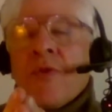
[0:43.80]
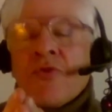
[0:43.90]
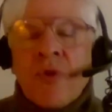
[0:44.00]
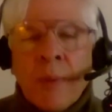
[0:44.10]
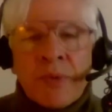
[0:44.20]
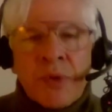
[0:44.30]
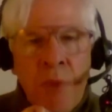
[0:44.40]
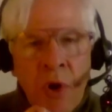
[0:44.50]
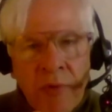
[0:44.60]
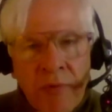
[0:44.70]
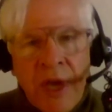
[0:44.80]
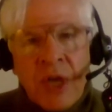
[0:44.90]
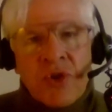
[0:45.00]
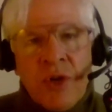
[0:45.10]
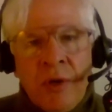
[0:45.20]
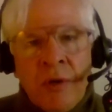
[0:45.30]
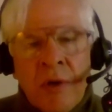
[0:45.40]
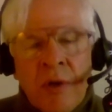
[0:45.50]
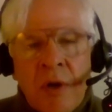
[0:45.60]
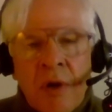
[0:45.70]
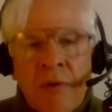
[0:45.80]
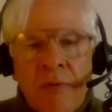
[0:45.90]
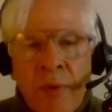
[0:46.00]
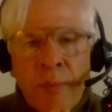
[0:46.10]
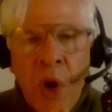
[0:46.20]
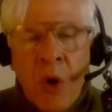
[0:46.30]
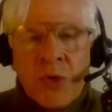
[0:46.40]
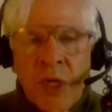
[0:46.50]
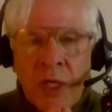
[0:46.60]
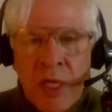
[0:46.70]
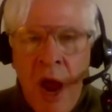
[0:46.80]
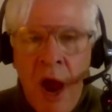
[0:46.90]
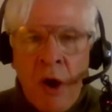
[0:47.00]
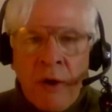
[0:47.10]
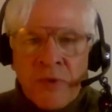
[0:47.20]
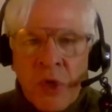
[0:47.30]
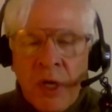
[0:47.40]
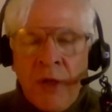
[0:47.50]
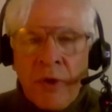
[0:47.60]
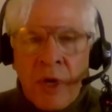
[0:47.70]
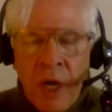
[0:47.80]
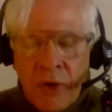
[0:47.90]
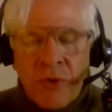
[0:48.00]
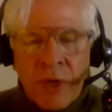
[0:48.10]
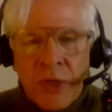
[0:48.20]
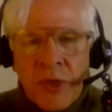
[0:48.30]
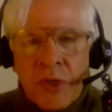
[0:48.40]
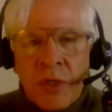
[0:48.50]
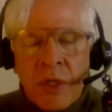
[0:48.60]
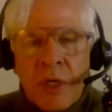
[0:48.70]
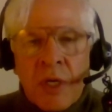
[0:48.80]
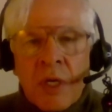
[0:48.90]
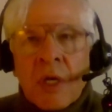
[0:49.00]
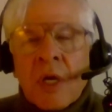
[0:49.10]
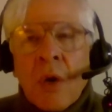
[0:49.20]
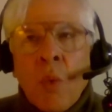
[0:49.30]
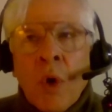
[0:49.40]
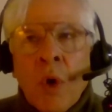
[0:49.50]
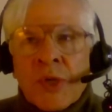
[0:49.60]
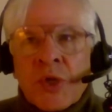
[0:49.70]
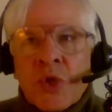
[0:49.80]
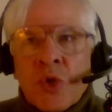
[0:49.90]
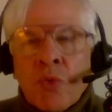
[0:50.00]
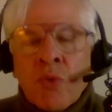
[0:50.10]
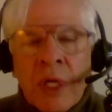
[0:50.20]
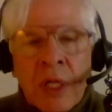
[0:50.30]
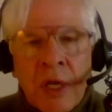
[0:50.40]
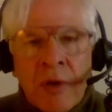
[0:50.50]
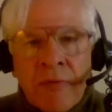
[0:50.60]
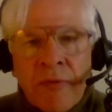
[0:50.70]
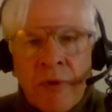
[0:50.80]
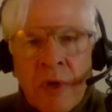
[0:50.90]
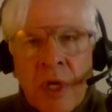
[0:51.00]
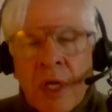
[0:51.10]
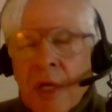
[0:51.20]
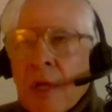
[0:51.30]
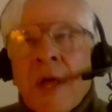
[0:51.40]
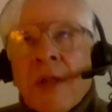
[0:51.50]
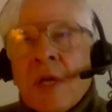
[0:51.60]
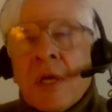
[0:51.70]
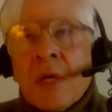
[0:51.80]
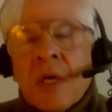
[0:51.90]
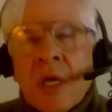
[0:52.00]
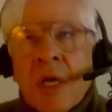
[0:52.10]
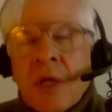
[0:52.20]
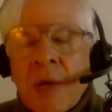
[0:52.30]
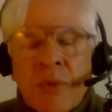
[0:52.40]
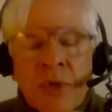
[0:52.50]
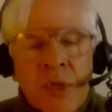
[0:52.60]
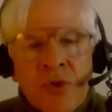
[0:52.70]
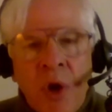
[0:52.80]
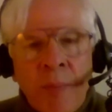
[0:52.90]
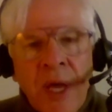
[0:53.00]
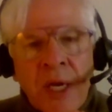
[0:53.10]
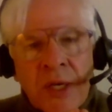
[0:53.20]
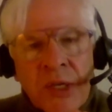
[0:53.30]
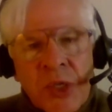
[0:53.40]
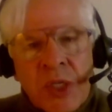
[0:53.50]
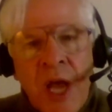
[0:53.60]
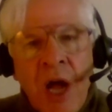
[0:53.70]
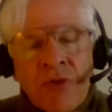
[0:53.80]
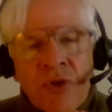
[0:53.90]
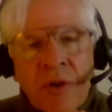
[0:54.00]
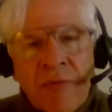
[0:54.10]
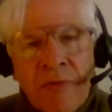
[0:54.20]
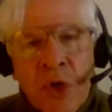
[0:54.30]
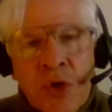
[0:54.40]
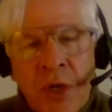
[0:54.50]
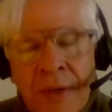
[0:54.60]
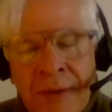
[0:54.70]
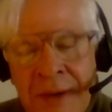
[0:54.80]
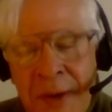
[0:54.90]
Trump's motivation for imposing tariffs on other countries was to relive that he claimed Trump had a nostalgic vision